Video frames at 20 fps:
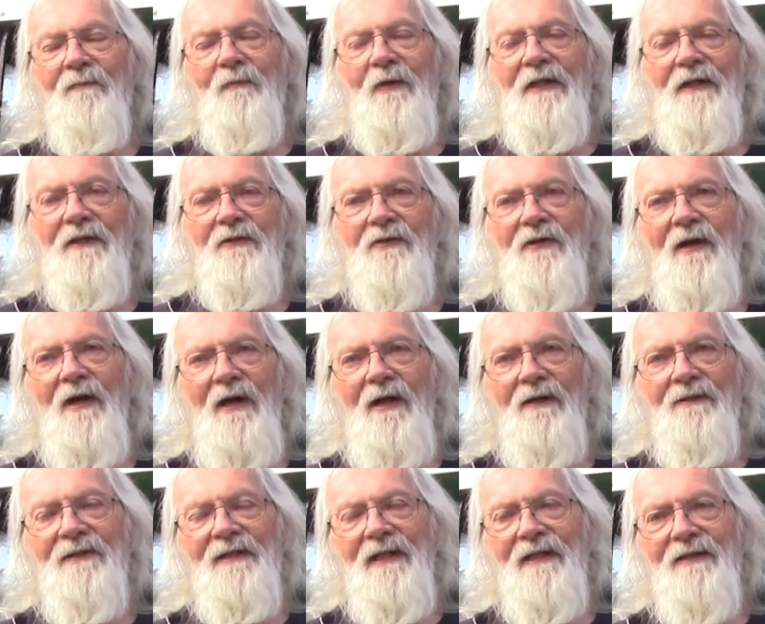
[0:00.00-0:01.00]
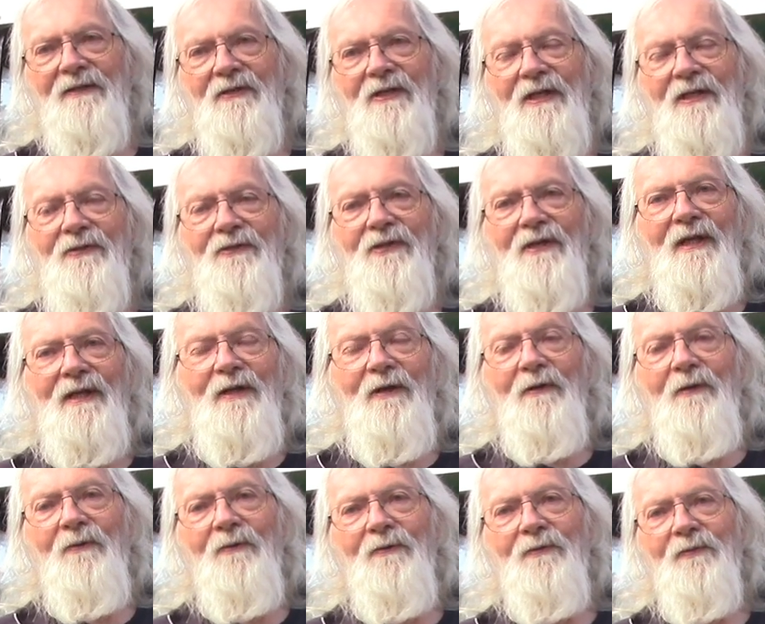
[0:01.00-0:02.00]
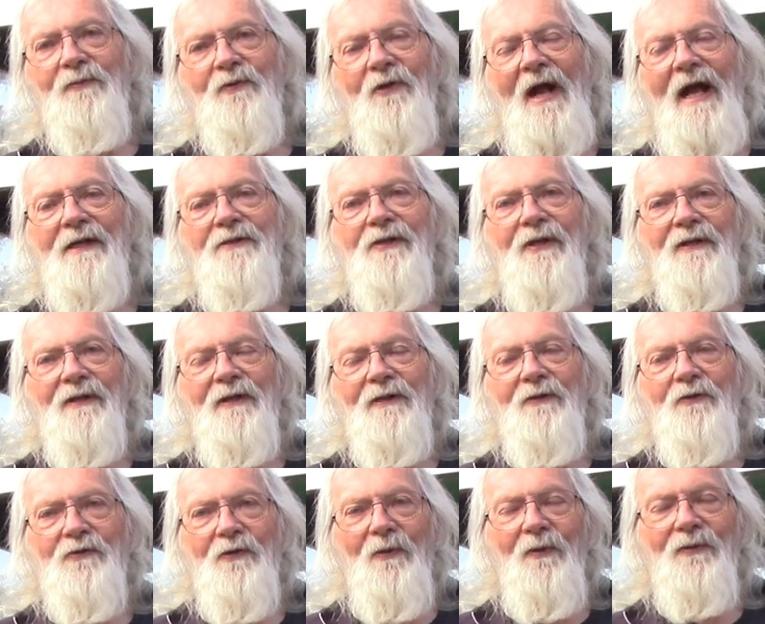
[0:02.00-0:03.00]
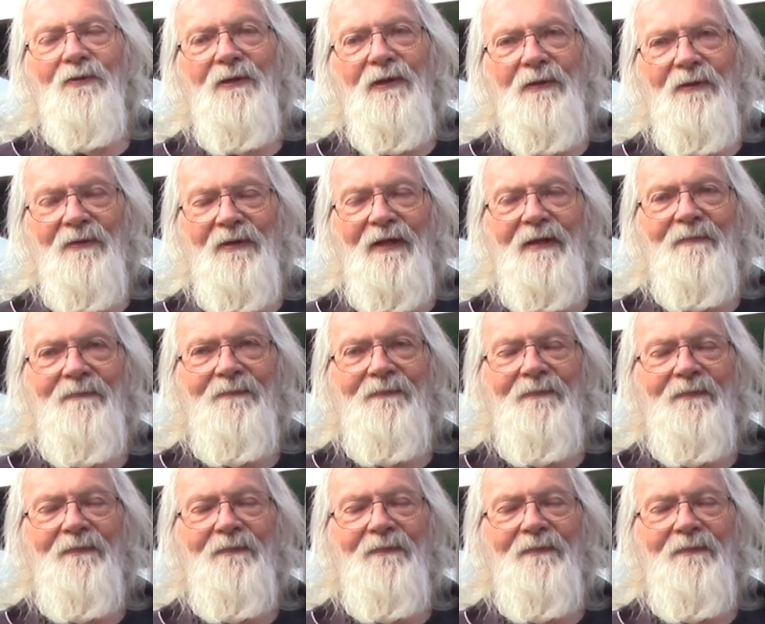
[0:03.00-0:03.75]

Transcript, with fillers: what it's called a TCU, Traction Control Unit,